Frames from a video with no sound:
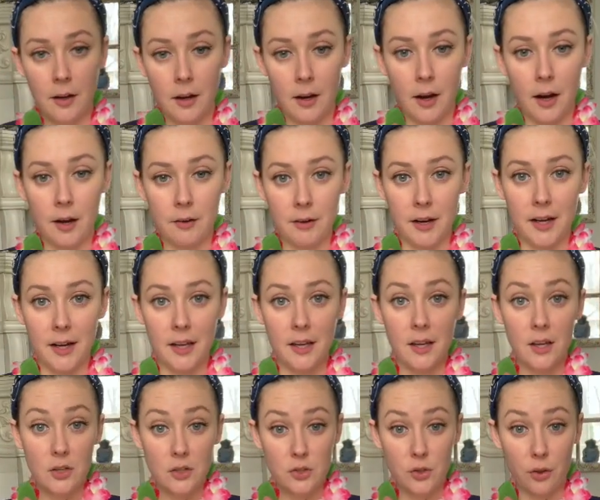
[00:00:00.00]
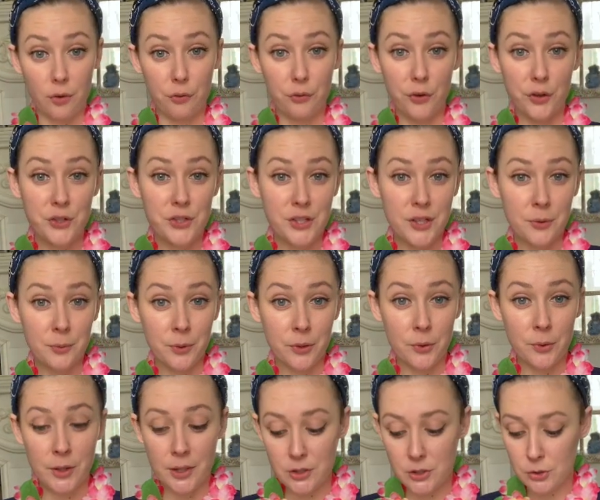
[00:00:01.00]
Alrighty, so the first thing we're
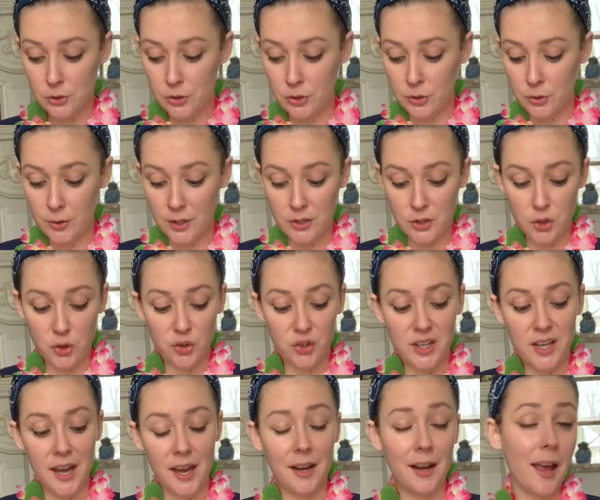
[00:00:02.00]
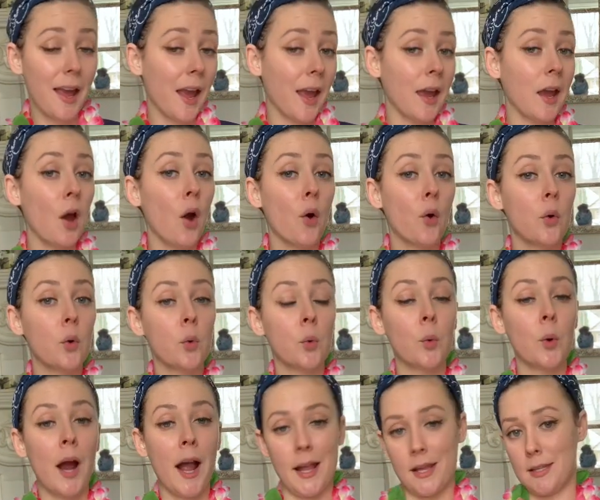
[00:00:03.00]
going to do is create a
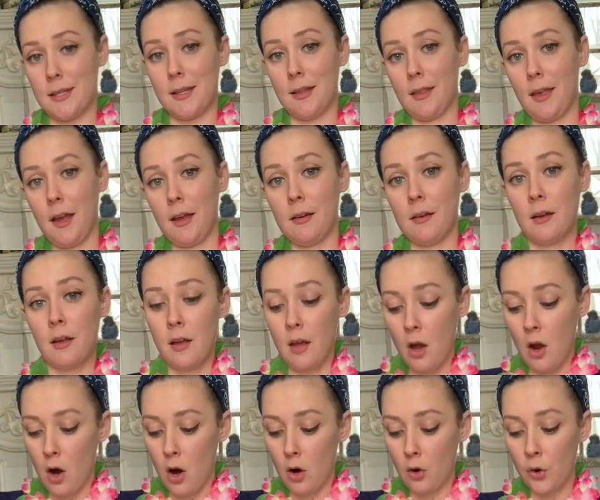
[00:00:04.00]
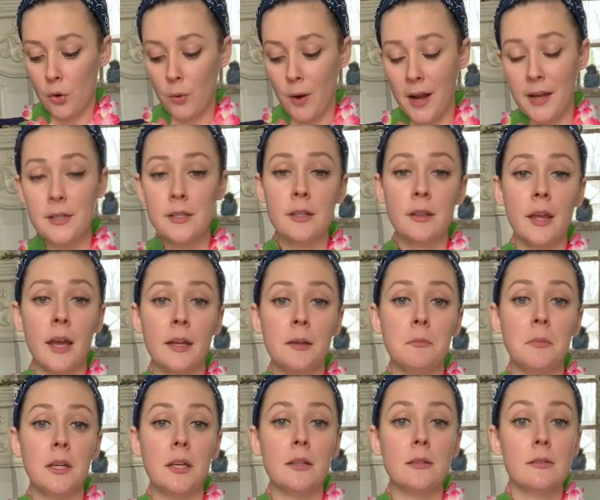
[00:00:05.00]
horizon line. A horizon line
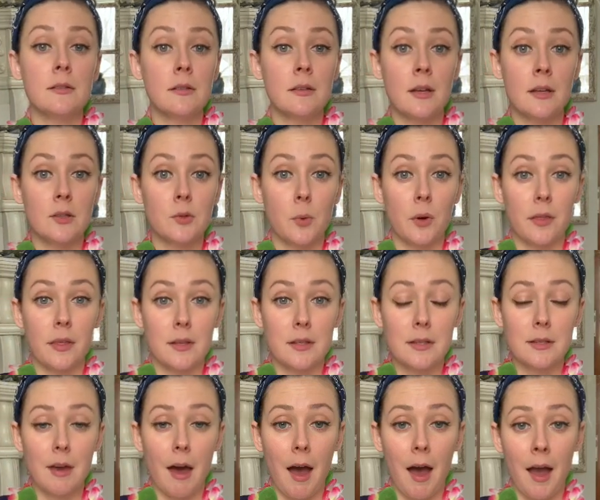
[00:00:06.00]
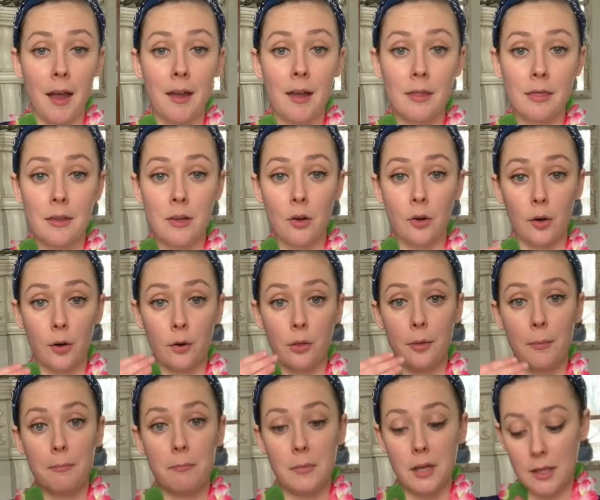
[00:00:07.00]
means it's where the sky and the earth
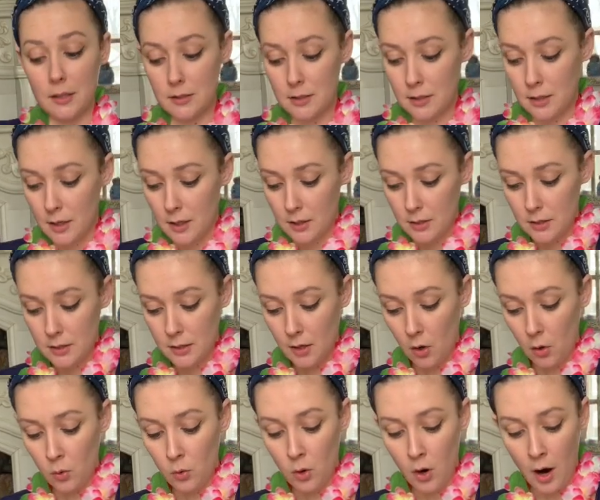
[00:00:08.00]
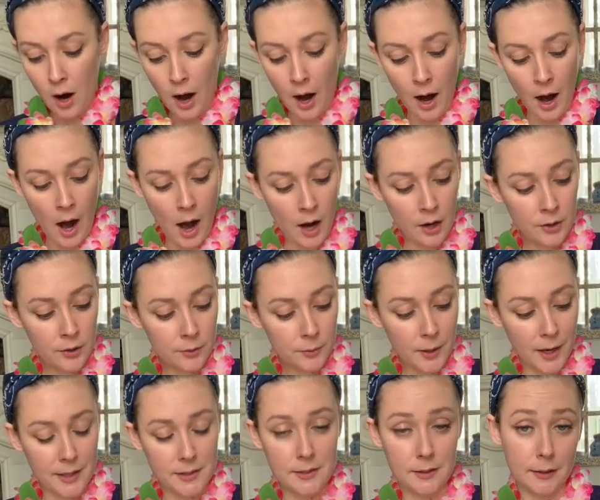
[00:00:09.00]
meet. So our
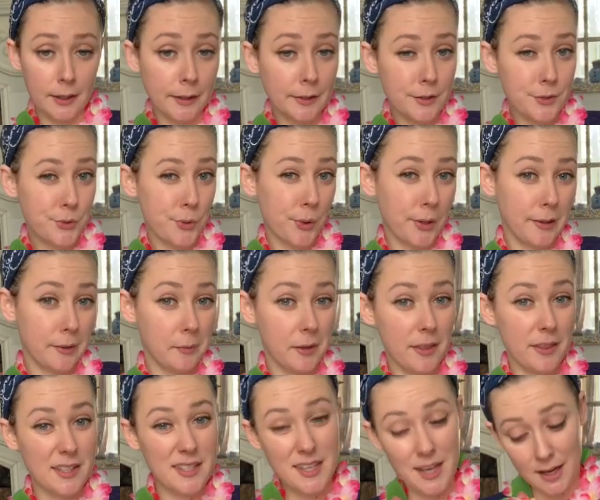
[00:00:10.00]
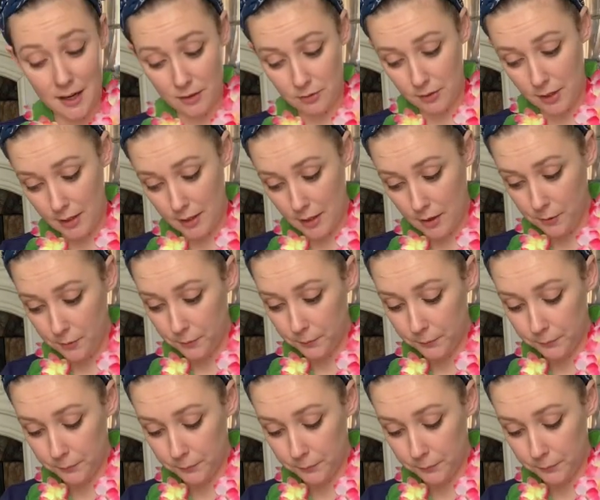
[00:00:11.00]
horizon line is going to be the sand right now.